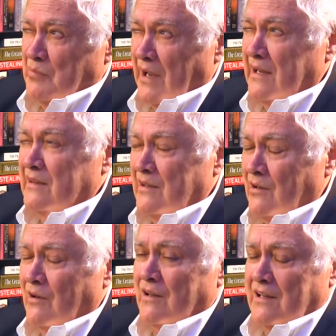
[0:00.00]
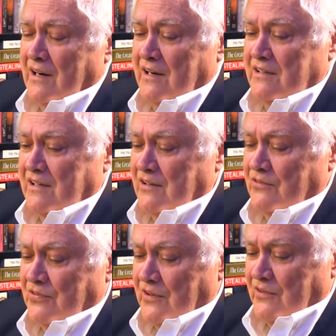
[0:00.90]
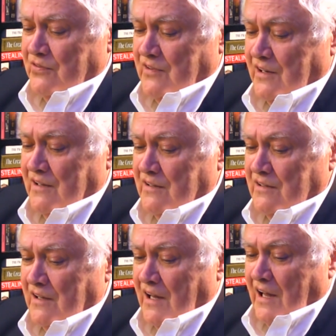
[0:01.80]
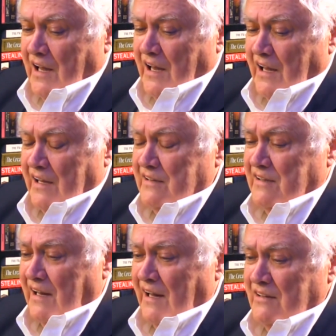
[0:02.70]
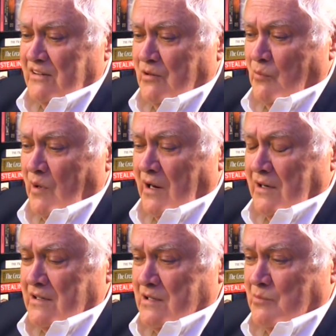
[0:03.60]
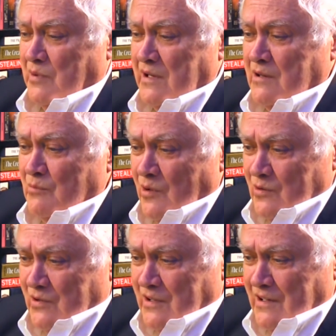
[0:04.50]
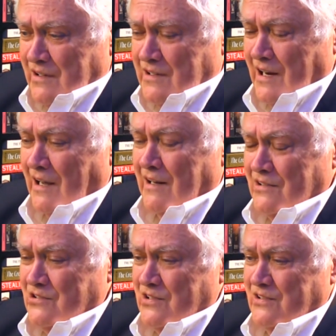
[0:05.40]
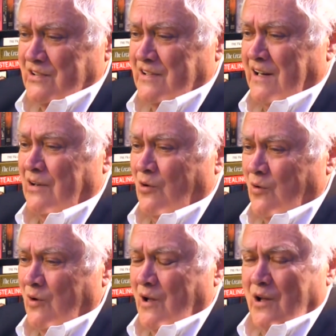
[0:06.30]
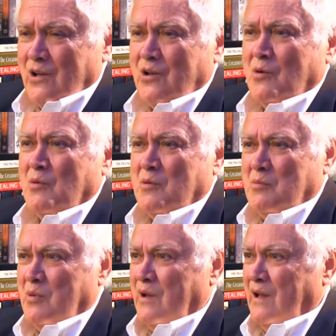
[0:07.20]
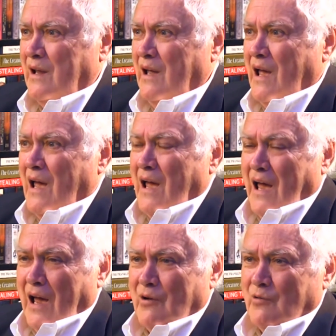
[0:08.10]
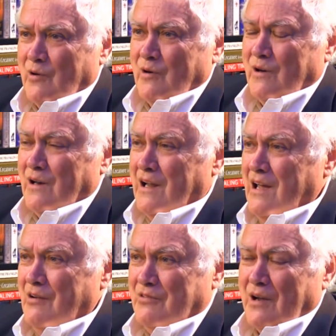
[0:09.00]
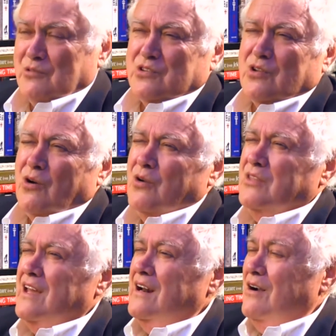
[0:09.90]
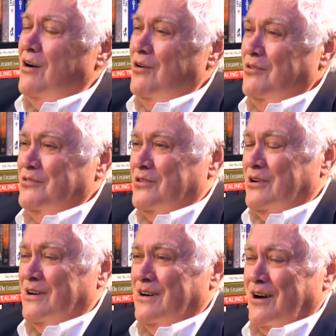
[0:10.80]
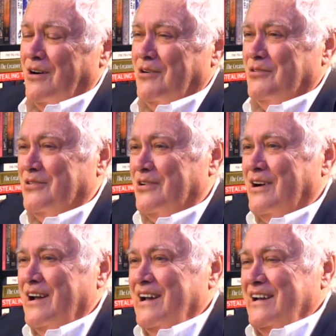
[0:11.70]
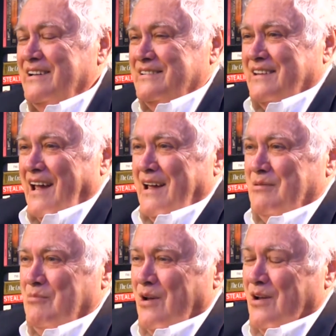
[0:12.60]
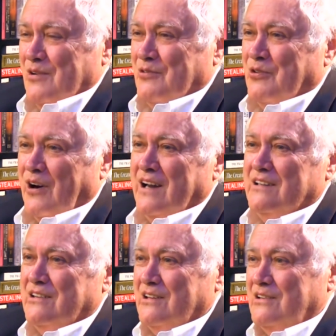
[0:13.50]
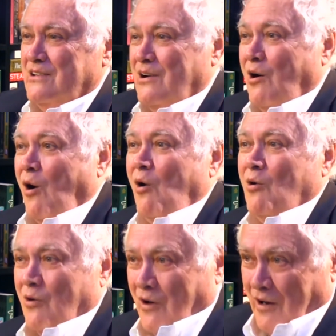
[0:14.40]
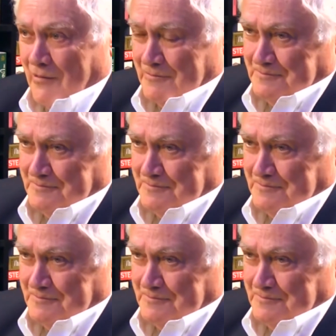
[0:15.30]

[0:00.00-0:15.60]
back in the early 1950s is estimated to be the most intelligent single human being ever lived. I was told that over and over. His name, Francis Galton,